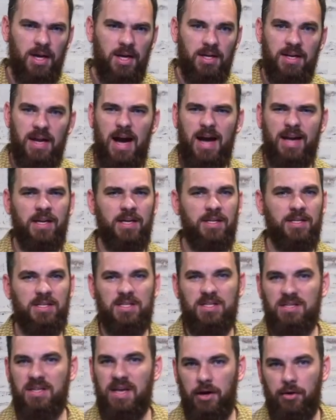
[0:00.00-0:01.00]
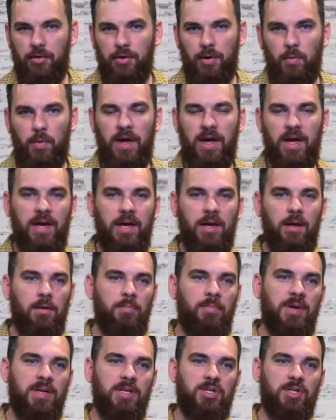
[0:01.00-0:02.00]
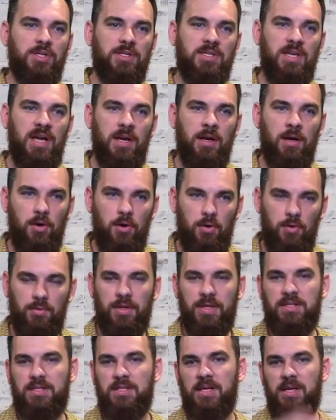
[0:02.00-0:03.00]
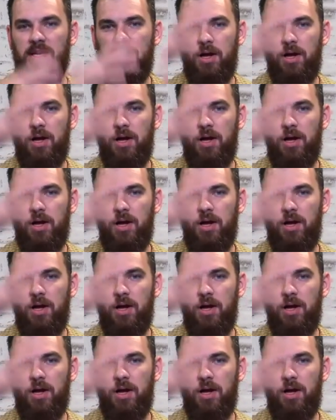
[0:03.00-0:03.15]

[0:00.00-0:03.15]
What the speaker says: not in a scary way, but just in a holistic,